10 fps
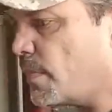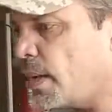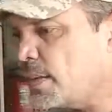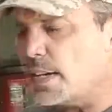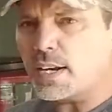
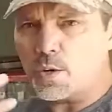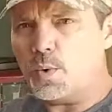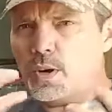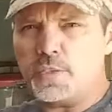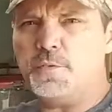Then I gotta
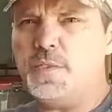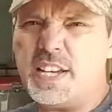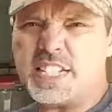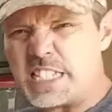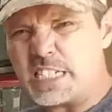work on the
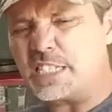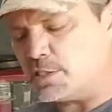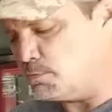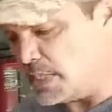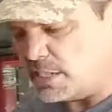face, or
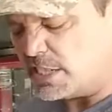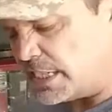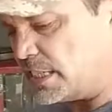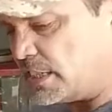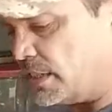the mean
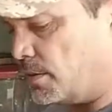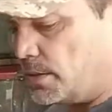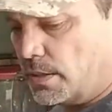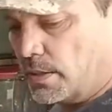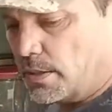kind
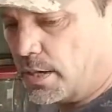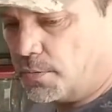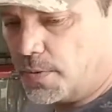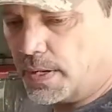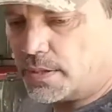of
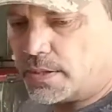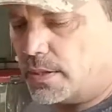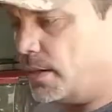face.